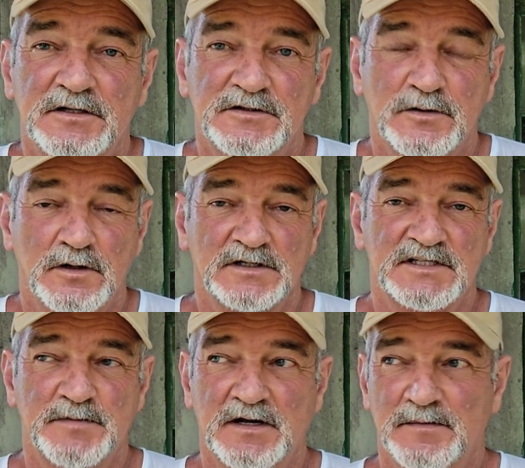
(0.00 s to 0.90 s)
control
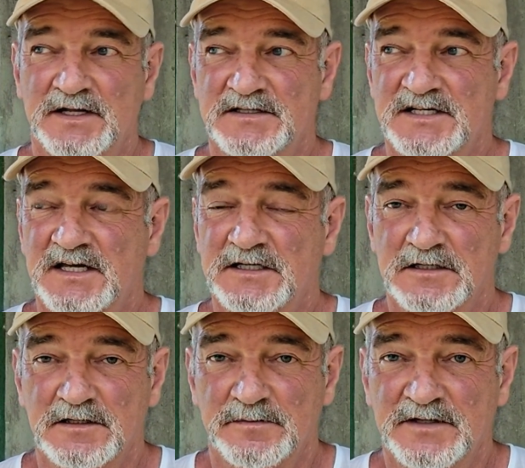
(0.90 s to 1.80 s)
experiment is getting
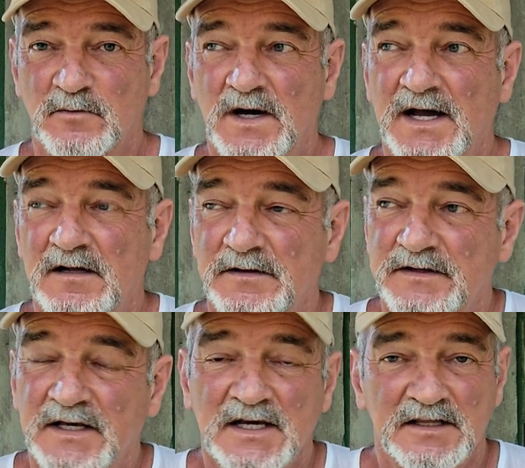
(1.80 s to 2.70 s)
a little bit wild.
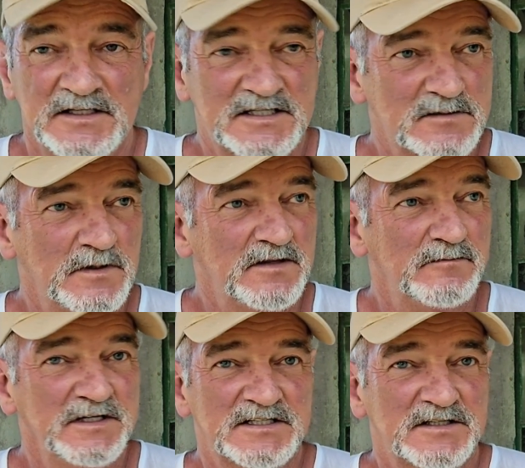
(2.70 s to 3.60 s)
And this is one of
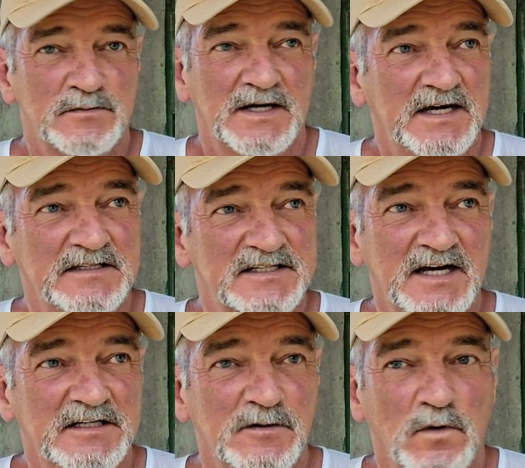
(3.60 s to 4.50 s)
the reasons why I
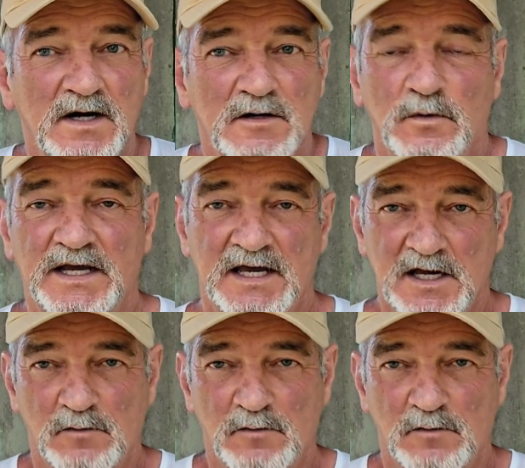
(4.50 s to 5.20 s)
decided to walk away.